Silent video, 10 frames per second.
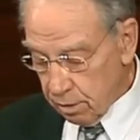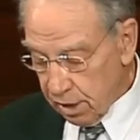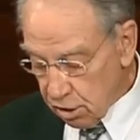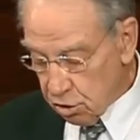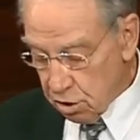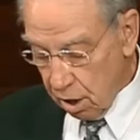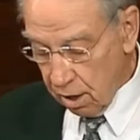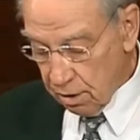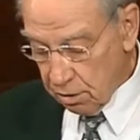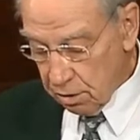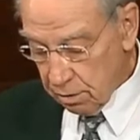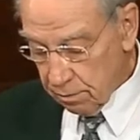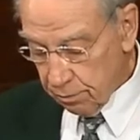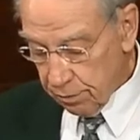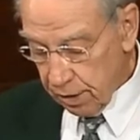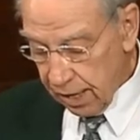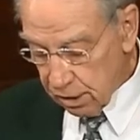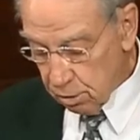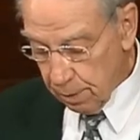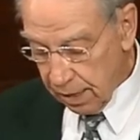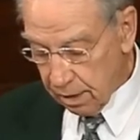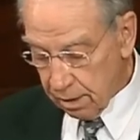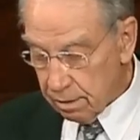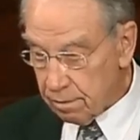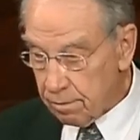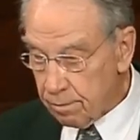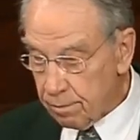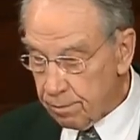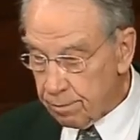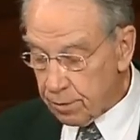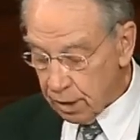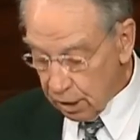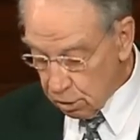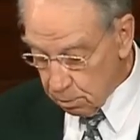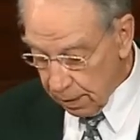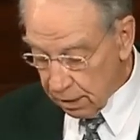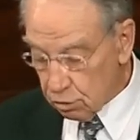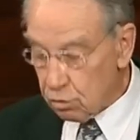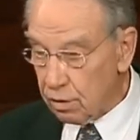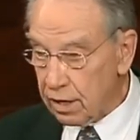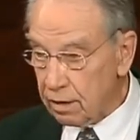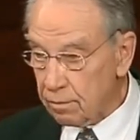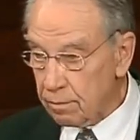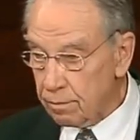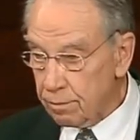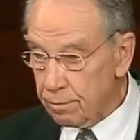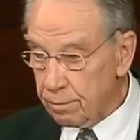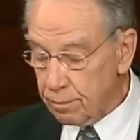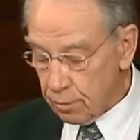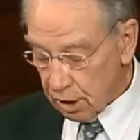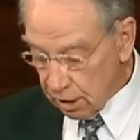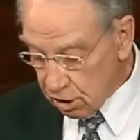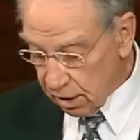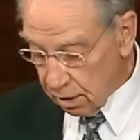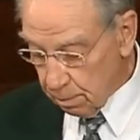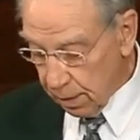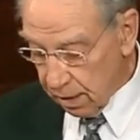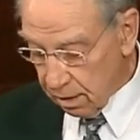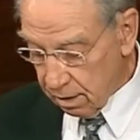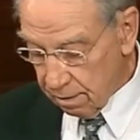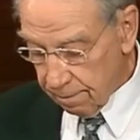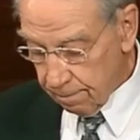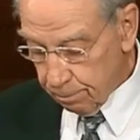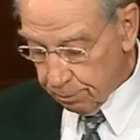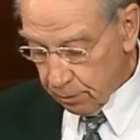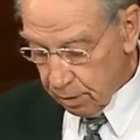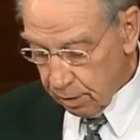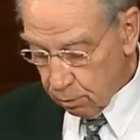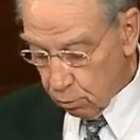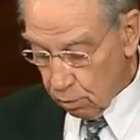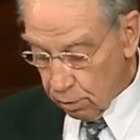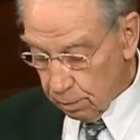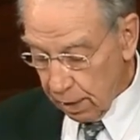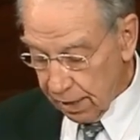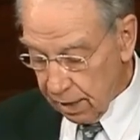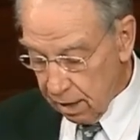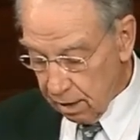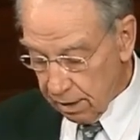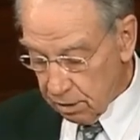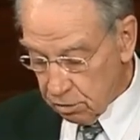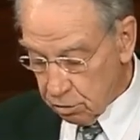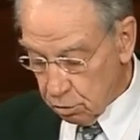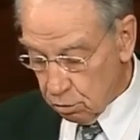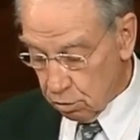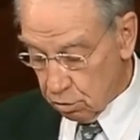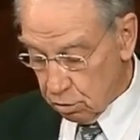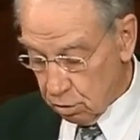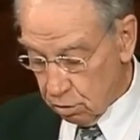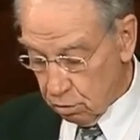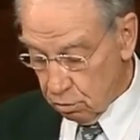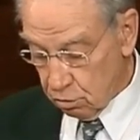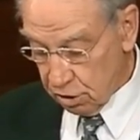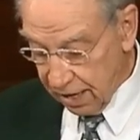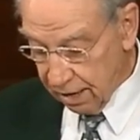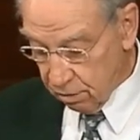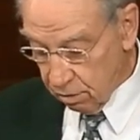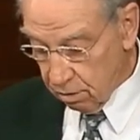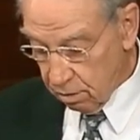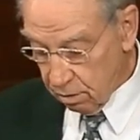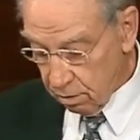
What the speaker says: this judge has met it. He's mainstream. He's independent. And when my colleagues chooses a new standard,